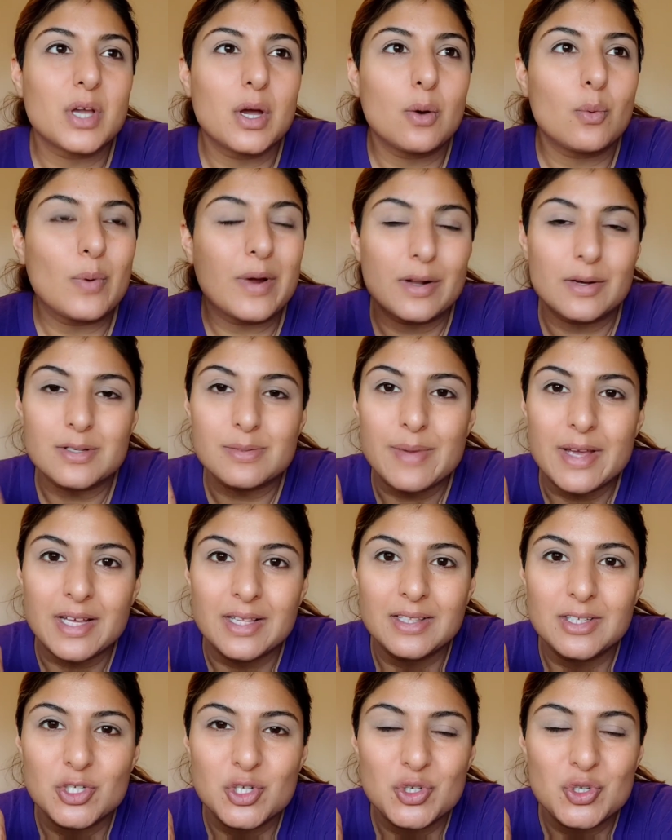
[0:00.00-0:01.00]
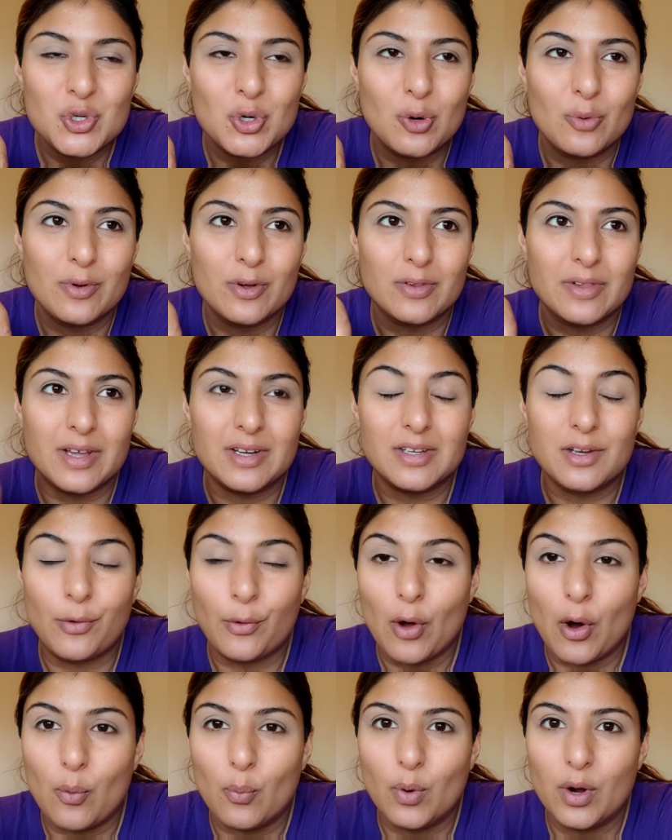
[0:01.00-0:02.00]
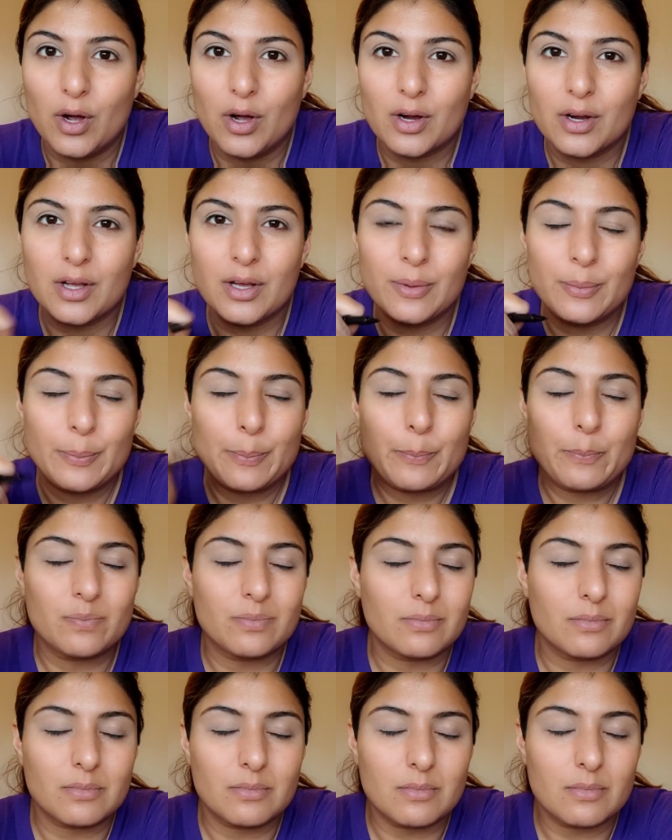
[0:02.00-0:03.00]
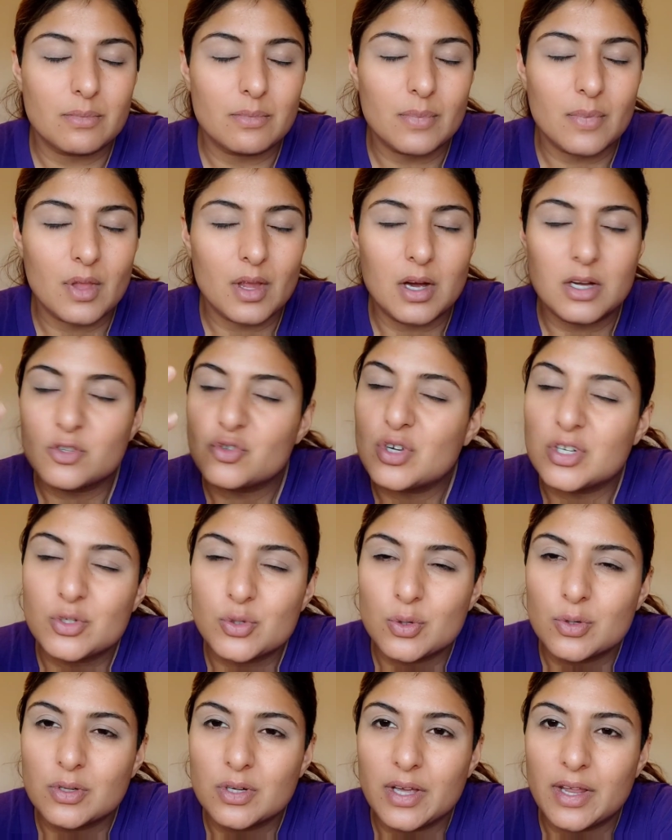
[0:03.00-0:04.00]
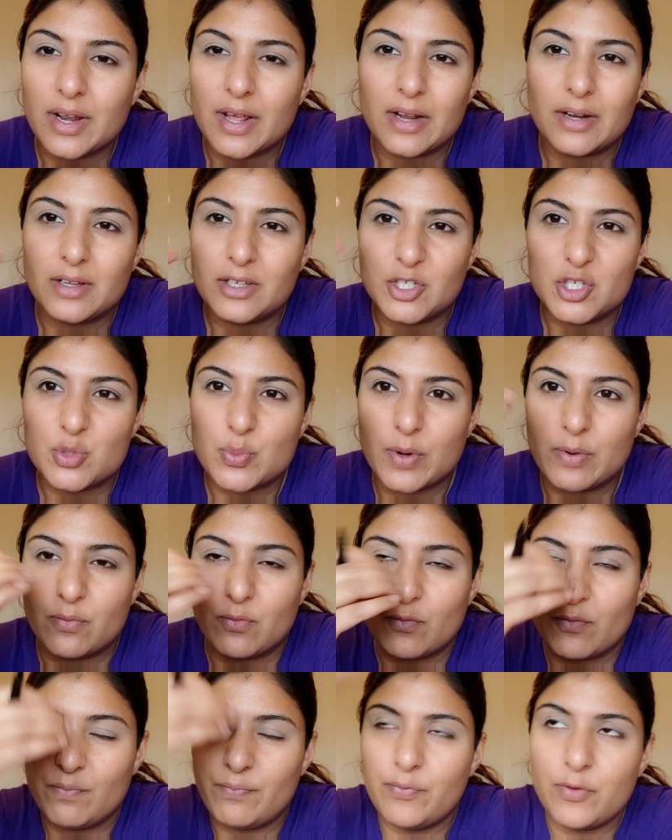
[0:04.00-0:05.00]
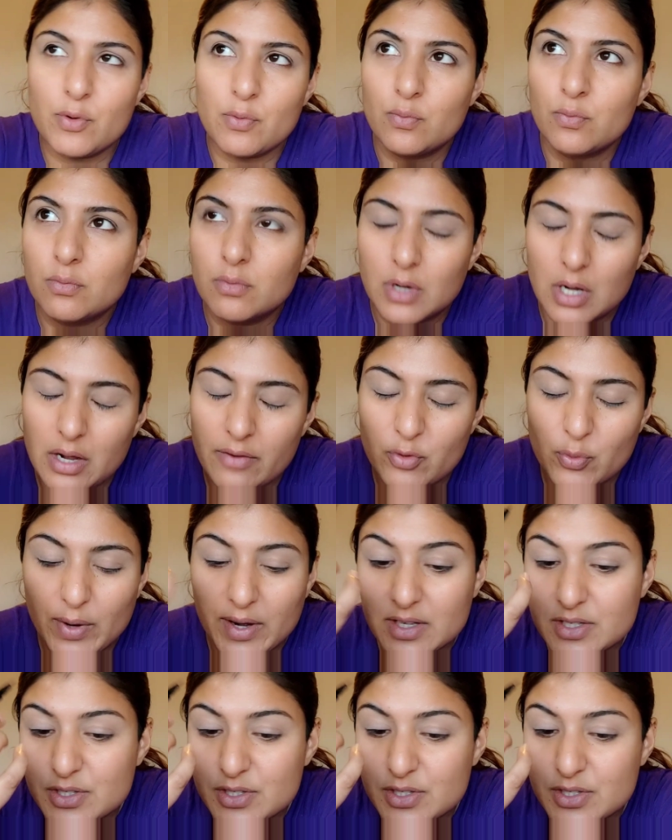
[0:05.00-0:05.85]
when I was making the tutorial that did not work, I tried talking and it just went shoo, everywhere.